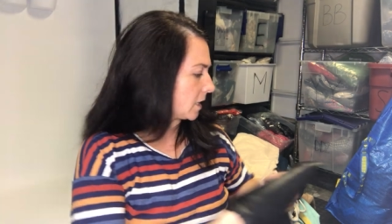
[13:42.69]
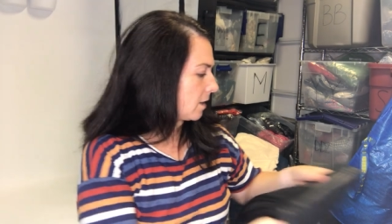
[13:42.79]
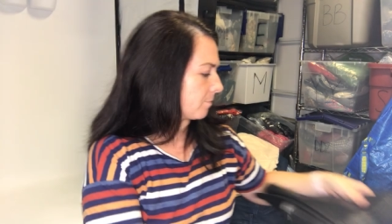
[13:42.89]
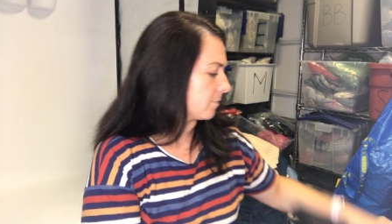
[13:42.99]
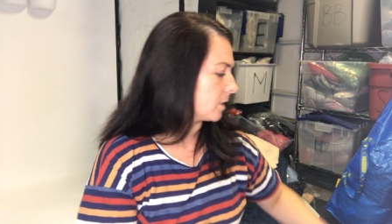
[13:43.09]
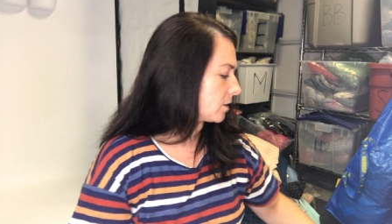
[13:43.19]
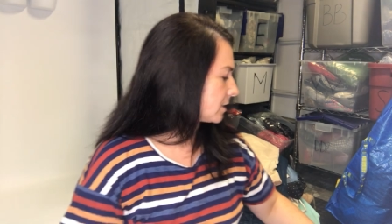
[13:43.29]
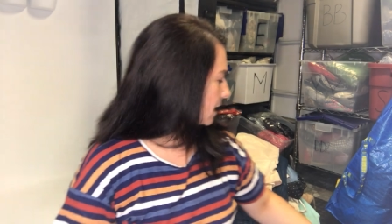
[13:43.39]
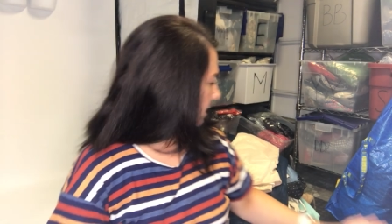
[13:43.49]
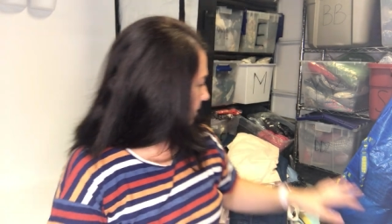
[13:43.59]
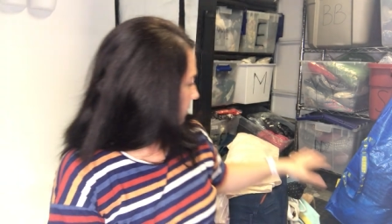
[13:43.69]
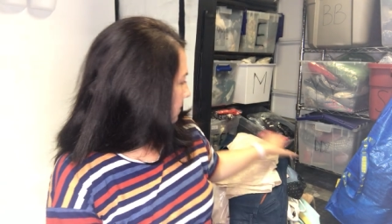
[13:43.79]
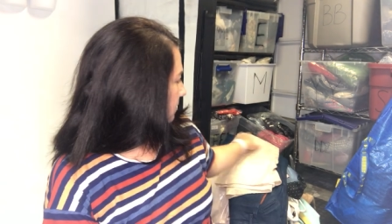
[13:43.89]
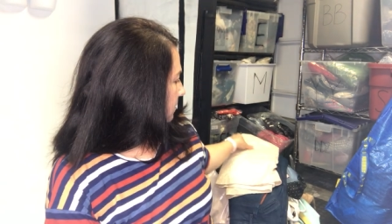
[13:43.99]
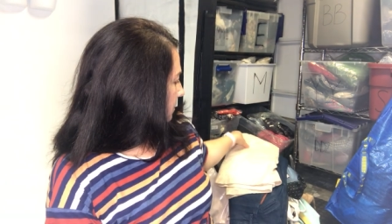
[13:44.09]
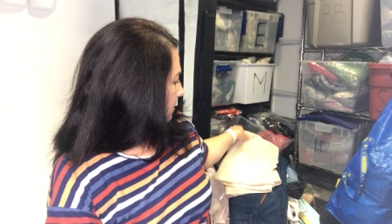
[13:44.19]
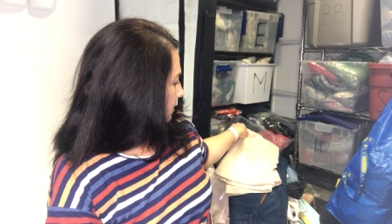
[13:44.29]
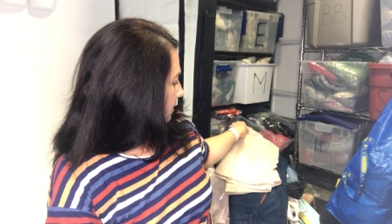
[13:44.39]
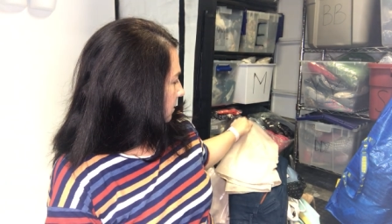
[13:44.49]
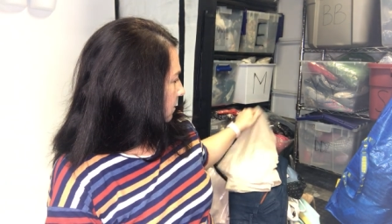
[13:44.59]
Yeah, there's that.
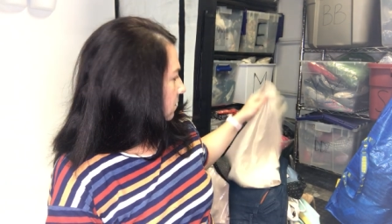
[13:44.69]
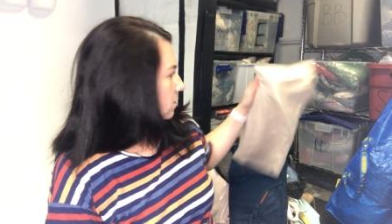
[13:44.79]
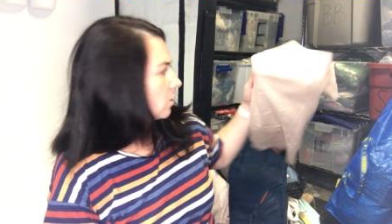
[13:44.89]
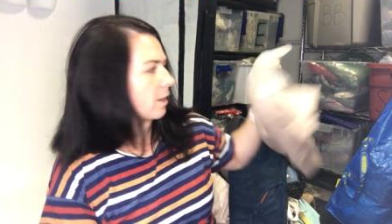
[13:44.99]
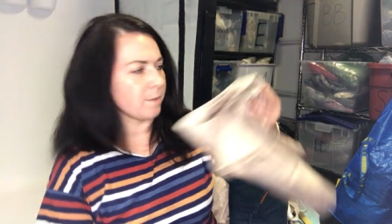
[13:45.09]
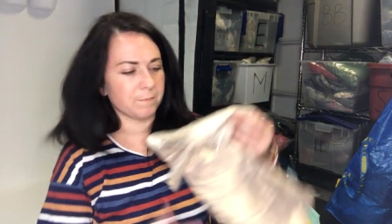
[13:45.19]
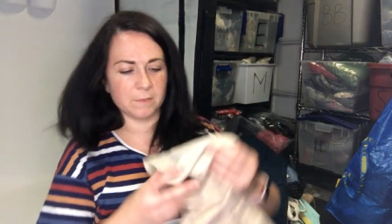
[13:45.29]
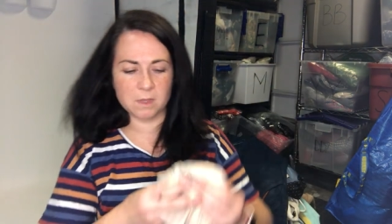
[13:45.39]
Okay,